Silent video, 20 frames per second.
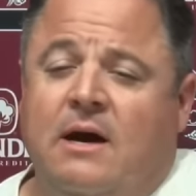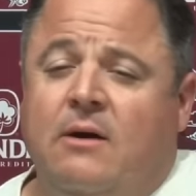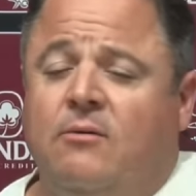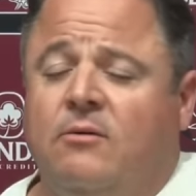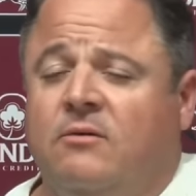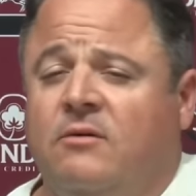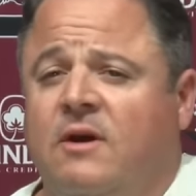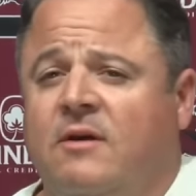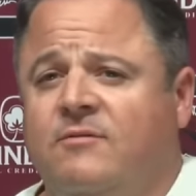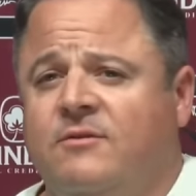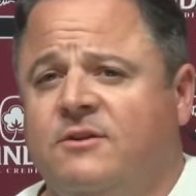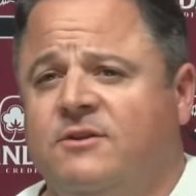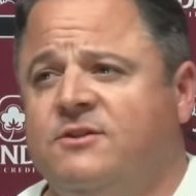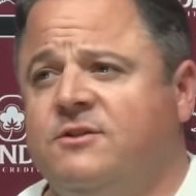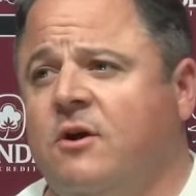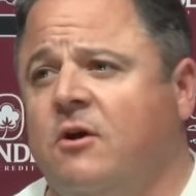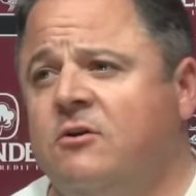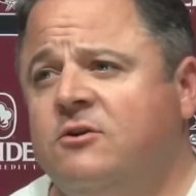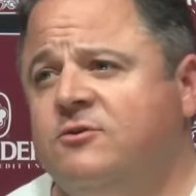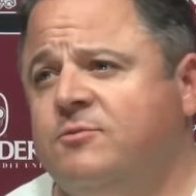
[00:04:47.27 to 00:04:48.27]
I would love to
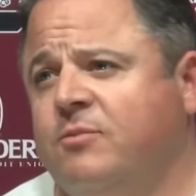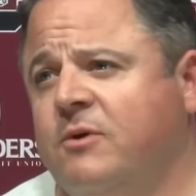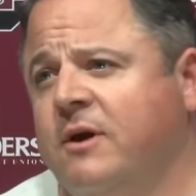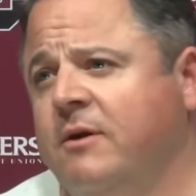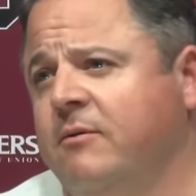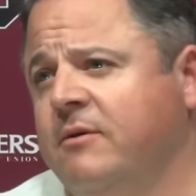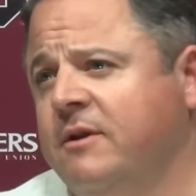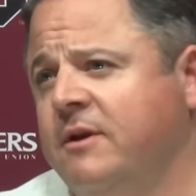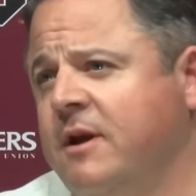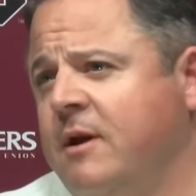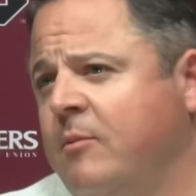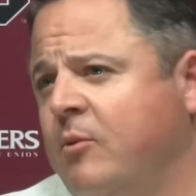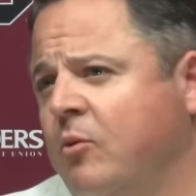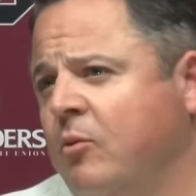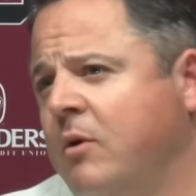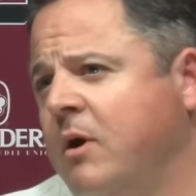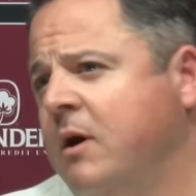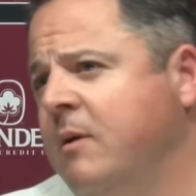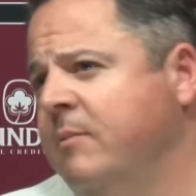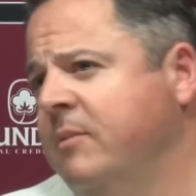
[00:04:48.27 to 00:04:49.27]
start spring with a number
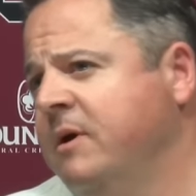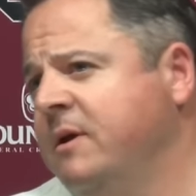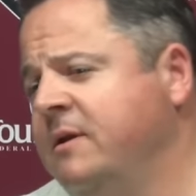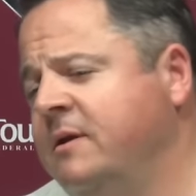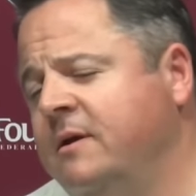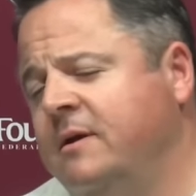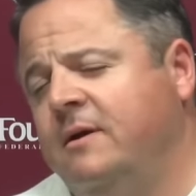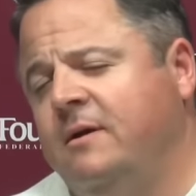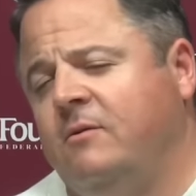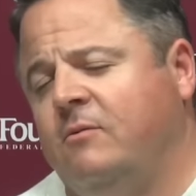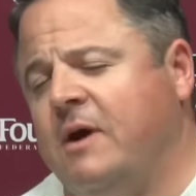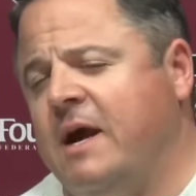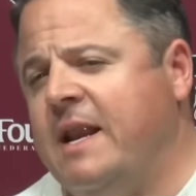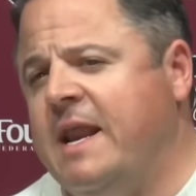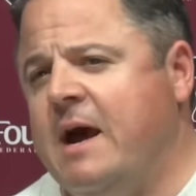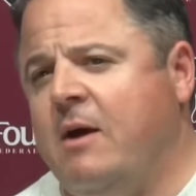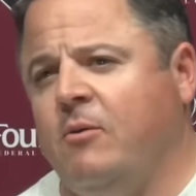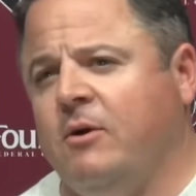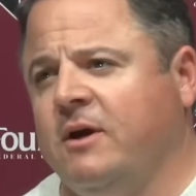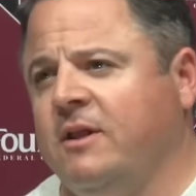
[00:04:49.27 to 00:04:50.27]
one, but right
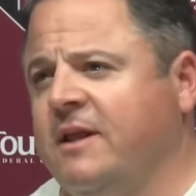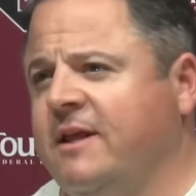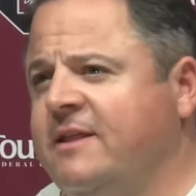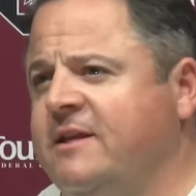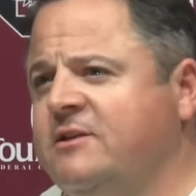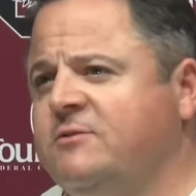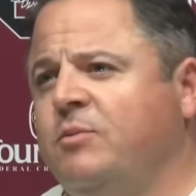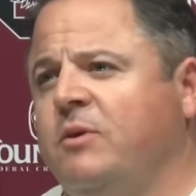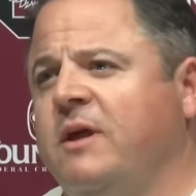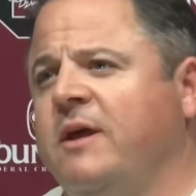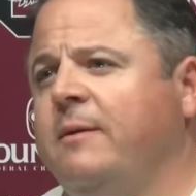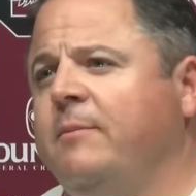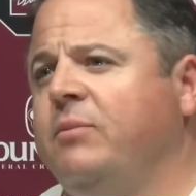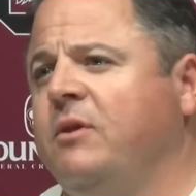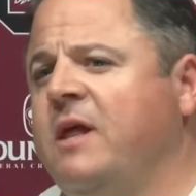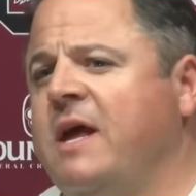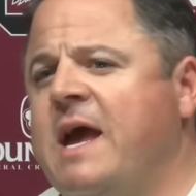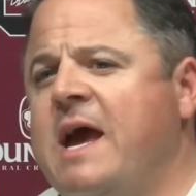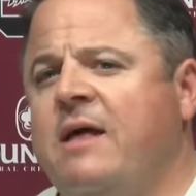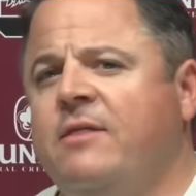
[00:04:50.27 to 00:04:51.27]
now we're going to let this
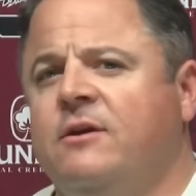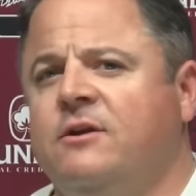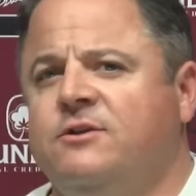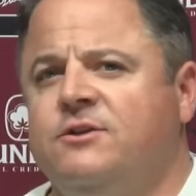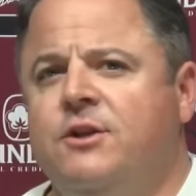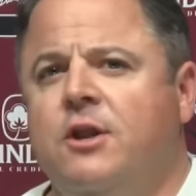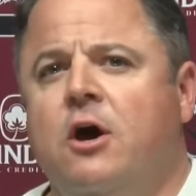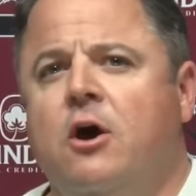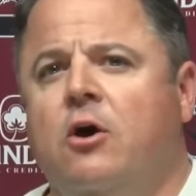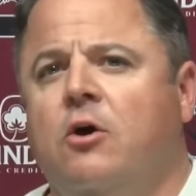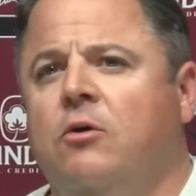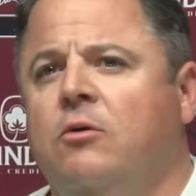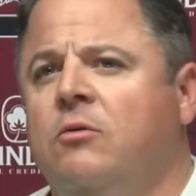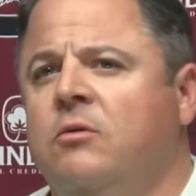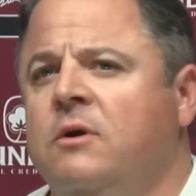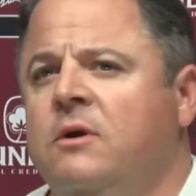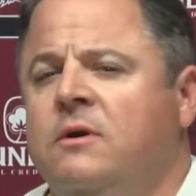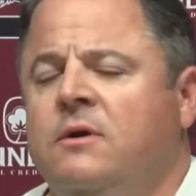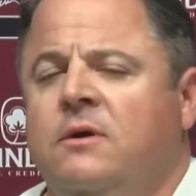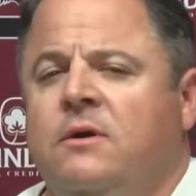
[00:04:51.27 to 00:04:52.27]
play out. There's no